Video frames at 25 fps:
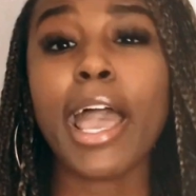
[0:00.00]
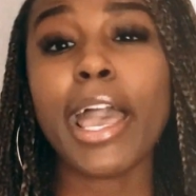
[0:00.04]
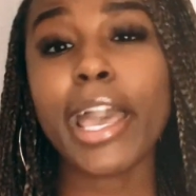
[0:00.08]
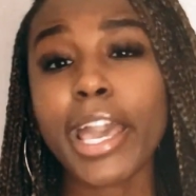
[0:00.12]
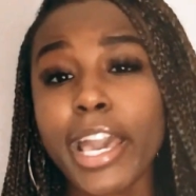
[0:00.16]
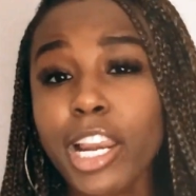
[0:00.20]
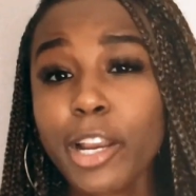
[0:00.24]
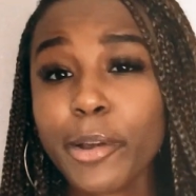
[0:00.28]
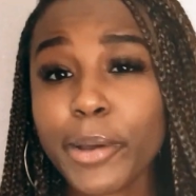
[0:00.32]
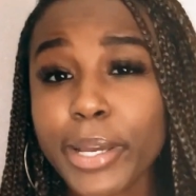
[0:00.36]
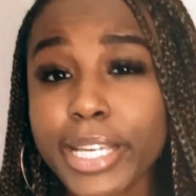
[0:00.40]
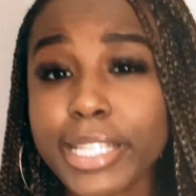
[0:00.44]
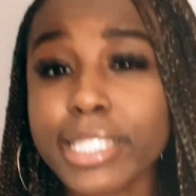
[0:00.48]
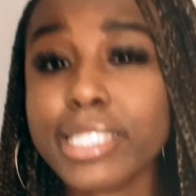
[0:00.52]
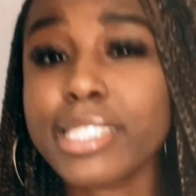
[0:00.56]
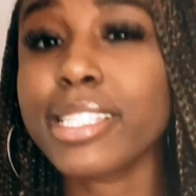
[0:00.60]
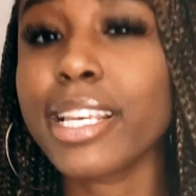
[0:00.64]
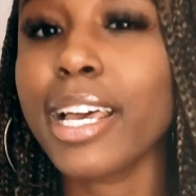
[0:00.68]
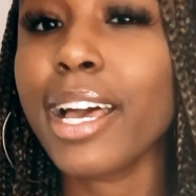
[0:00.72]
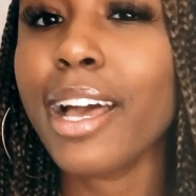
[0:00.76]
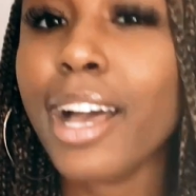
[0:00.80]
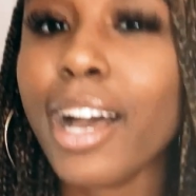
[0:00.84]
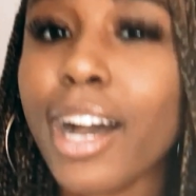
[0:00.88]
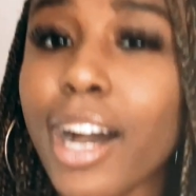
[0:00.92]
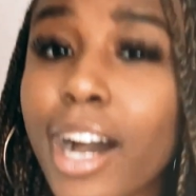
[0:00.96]
Anyways,
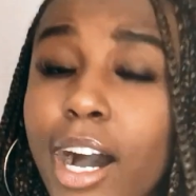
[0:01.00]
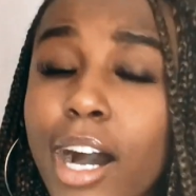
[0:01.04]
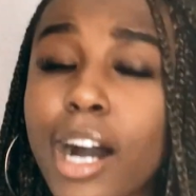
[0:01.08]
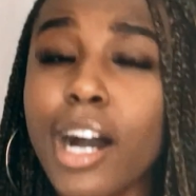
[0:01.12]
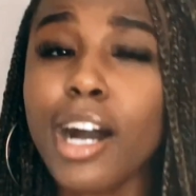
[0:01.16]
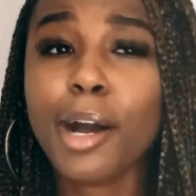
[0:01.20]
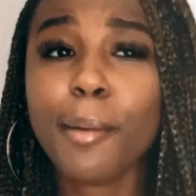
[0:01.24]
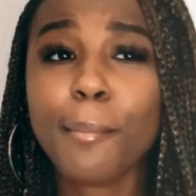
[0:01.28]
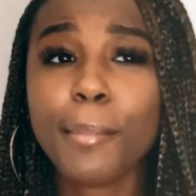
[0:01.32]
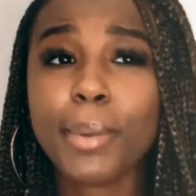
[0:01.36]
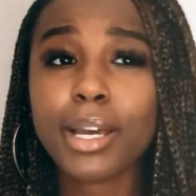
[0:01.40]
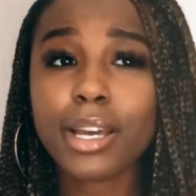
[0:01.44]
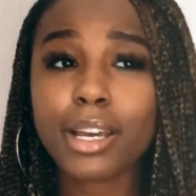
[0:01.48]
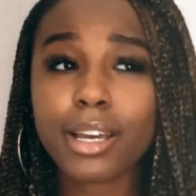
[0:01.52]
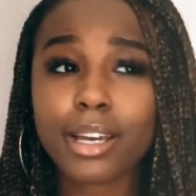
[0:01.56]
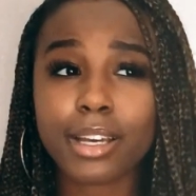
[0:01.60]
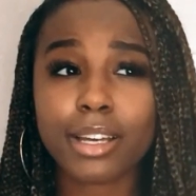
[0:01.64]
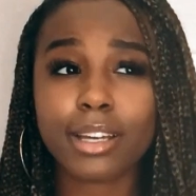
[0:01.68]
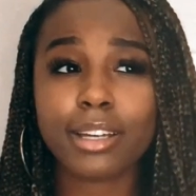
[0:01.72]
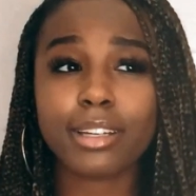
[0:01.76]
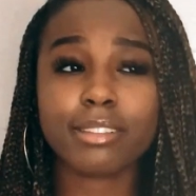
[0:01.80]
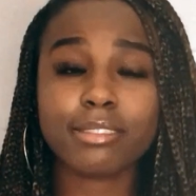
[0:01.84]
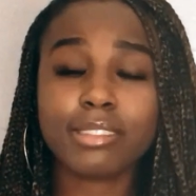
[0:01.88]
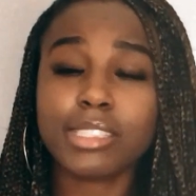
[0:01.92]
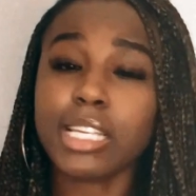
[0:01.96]

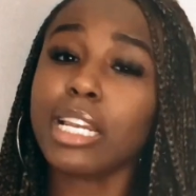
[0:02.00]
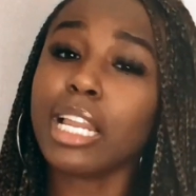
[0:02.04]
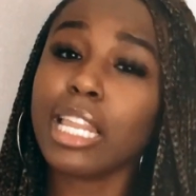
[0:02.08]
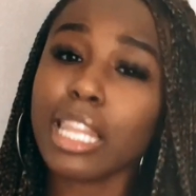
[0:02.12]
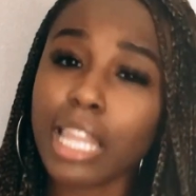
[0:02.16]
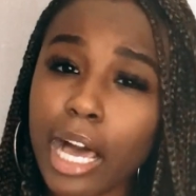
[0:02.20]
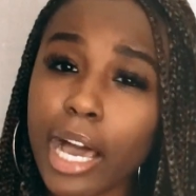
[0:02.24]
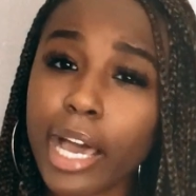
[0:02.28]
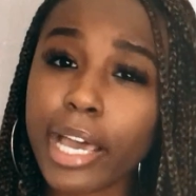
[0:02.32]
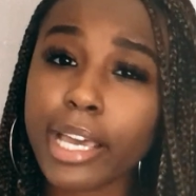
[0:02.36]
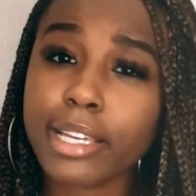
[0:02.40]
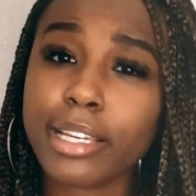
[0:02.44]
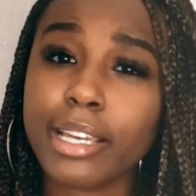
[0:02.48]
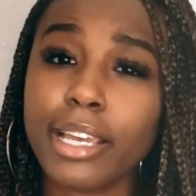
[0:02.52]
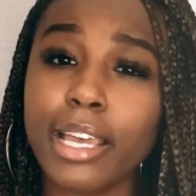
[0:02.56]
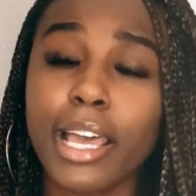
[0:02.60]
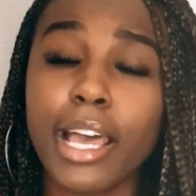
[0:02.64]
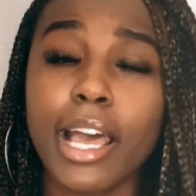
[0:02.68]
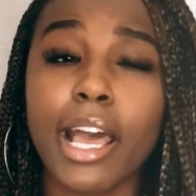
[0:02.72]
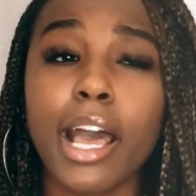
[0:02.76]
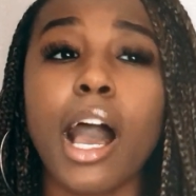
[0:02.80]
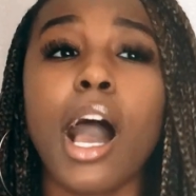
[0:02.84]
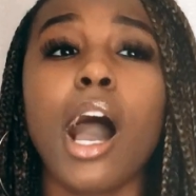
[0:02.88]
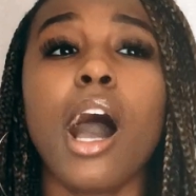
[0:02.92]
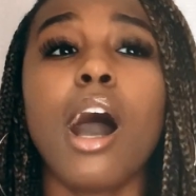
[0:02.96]
said a
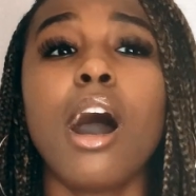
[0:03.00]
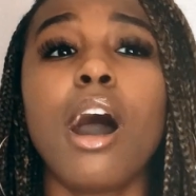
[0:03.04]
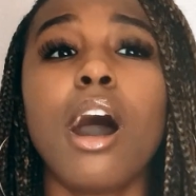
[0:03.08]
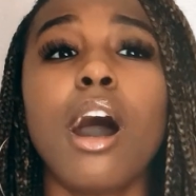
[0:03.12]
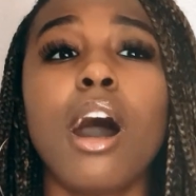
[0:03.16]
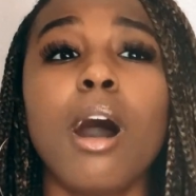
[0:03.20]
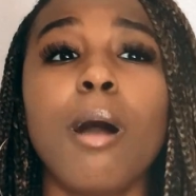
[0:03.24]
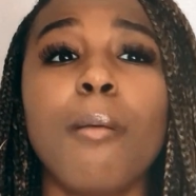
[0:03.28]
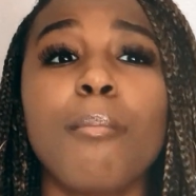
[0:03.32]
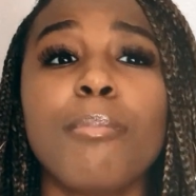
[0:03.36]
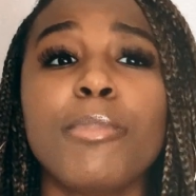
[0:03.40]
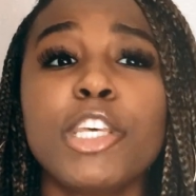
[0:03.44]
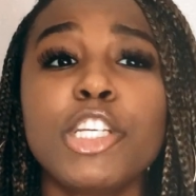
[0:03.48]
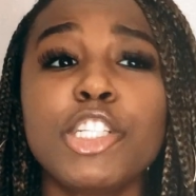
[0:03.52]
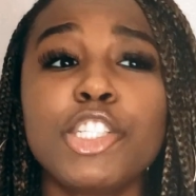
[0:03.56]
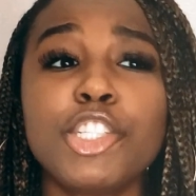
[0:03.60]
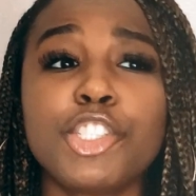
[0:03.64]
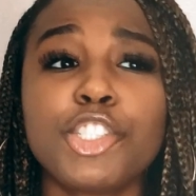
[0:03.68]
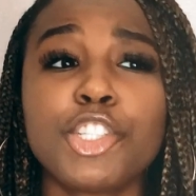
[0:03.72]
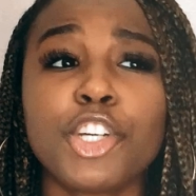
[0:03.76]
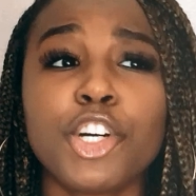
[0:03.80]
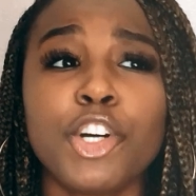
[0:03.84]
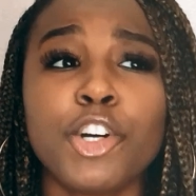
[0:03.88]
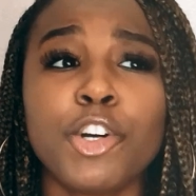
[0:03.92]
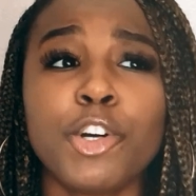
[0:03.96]
lot. This
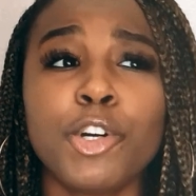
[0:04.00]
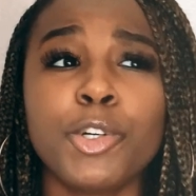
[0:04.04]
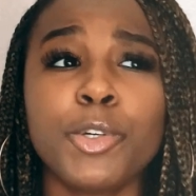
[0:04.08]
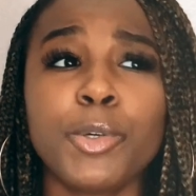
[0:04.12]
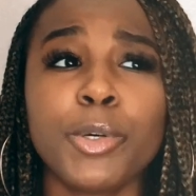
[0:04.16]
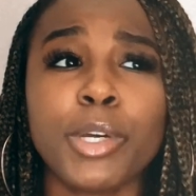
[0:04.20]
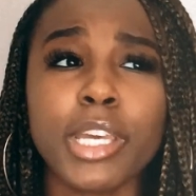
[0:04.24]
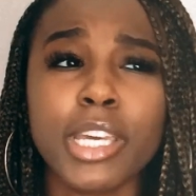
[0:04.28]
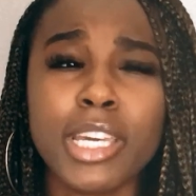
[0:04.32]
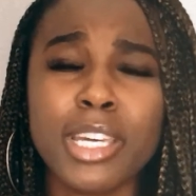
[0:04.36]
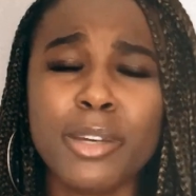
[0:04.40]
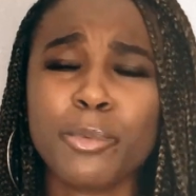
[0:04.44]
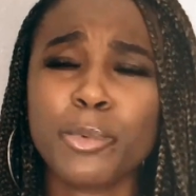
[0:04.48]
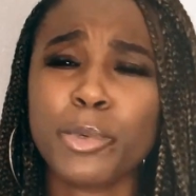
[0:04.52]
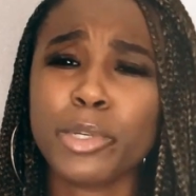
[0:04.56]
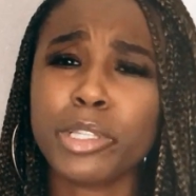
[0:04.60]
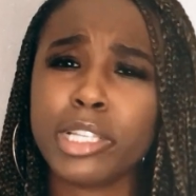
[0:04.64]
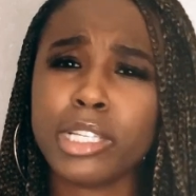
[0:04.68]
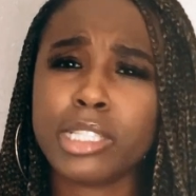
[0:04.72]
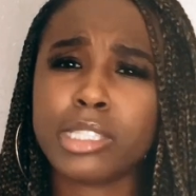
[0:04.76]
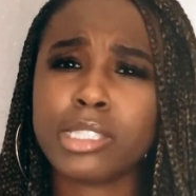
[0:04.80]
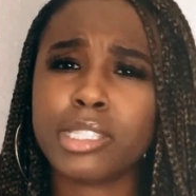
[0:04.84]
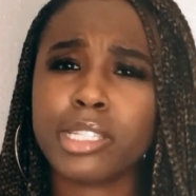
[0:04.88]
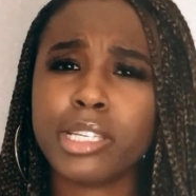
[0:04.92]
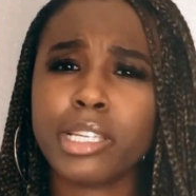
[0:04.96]
show, it
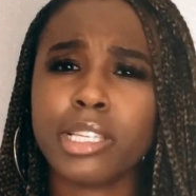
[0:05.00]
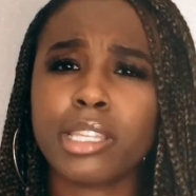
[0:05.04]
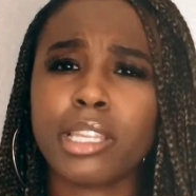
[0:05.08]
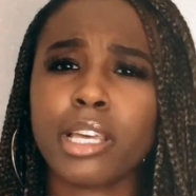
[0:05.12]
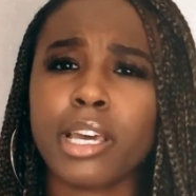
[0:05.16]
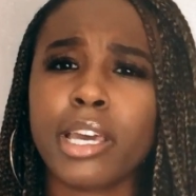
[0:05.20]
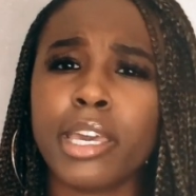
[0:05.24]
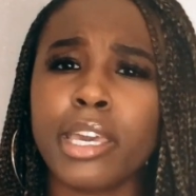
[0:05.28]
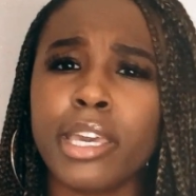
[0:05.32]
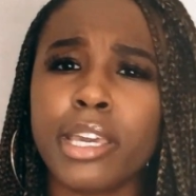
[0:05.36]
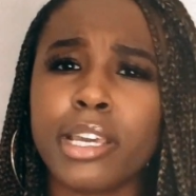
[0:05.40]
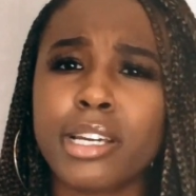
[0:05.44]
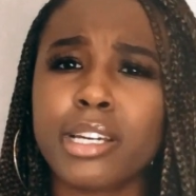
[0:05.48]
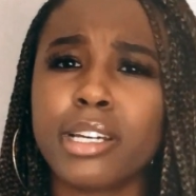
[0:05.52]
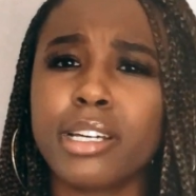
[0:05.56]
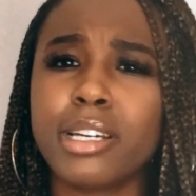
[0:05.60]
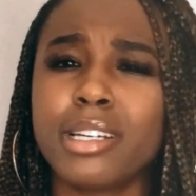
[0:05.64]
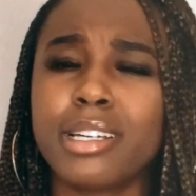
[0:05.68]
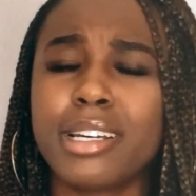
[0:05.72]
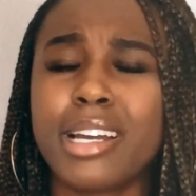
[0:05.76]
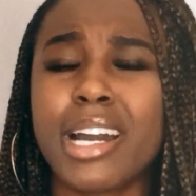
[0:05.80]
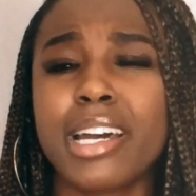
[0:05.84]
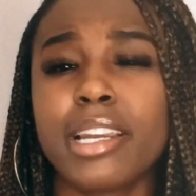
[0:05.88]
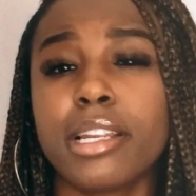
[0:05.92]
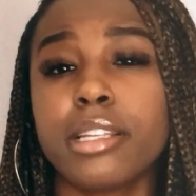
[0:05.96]
really did like
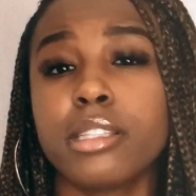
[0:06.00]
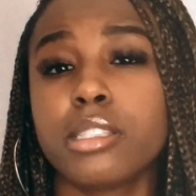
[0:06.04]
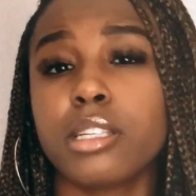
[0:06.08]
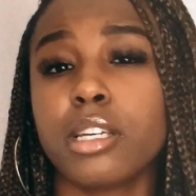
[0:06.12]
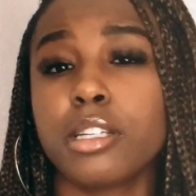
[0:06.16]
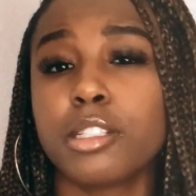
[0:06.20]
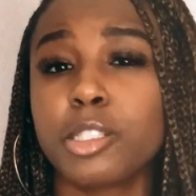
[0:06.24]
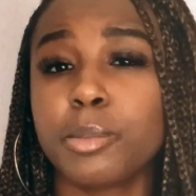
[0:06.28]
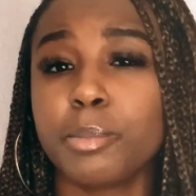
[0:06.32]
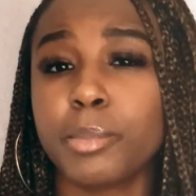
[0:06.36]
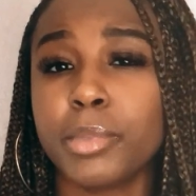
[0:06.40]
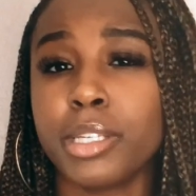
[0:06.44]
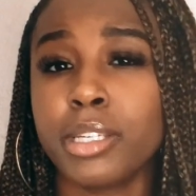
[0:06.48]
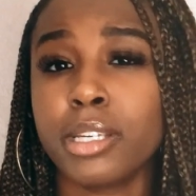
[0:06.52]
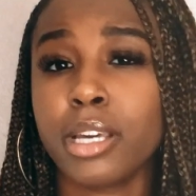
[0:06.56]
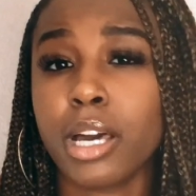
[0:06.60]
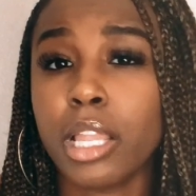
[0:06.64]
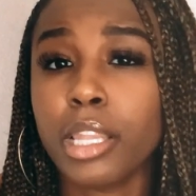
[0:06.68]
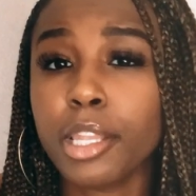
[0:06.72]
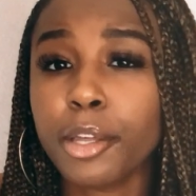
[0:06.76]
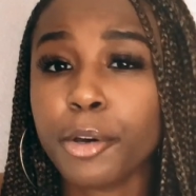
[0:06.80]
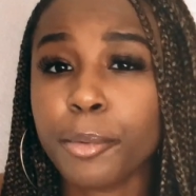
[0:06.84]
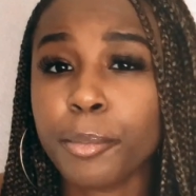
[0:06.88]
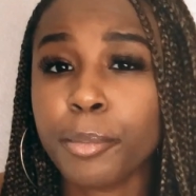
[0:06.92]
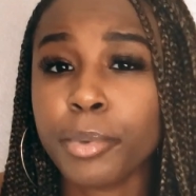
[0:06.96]
kind of touch me a
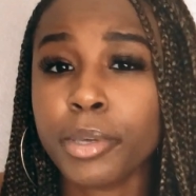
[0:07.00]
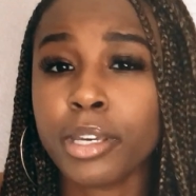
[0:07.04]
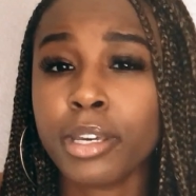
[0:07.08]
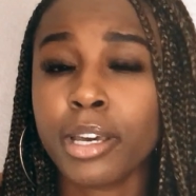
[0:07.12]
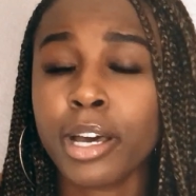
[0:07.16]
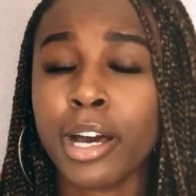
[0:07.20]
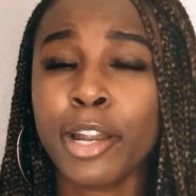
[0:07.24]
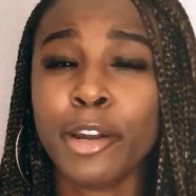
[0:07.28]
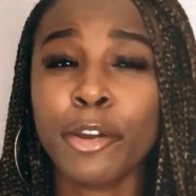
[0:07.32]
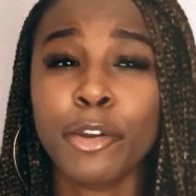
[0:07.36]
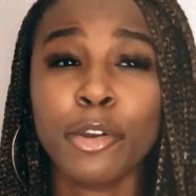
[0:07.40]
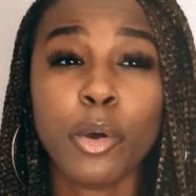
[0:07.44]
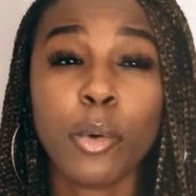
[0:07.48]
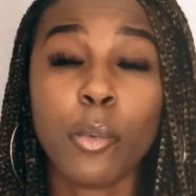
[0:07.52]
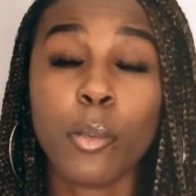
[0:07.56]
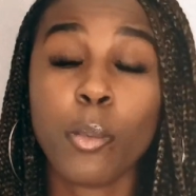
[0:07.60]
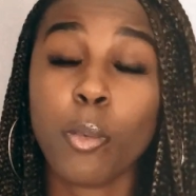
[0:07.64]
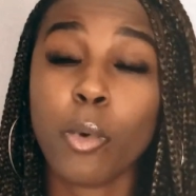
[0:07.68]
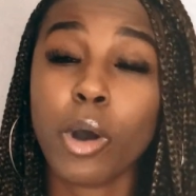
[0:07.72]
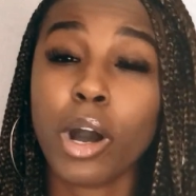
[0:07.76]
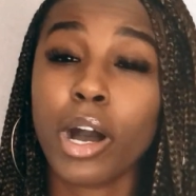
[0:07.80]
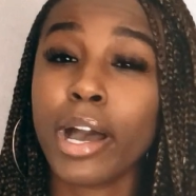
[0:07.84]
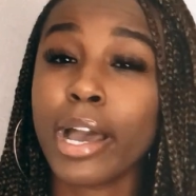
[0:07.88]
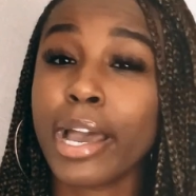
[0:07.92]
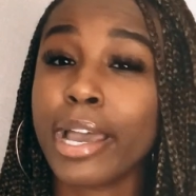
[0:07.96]
little bit. I don't know
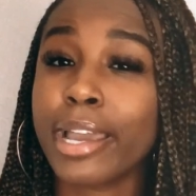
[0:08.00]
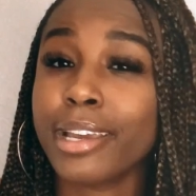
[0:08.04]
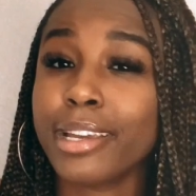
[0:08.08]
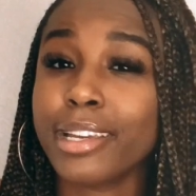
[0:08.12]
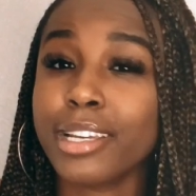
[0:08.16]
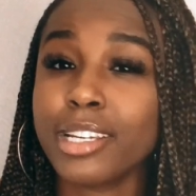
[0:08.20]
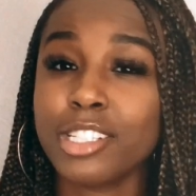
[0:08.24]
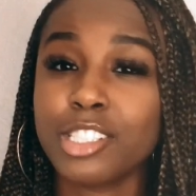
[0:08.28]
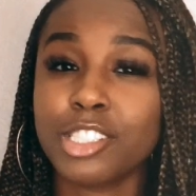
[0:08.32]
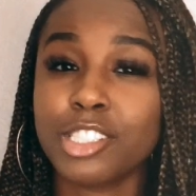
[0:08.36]
why.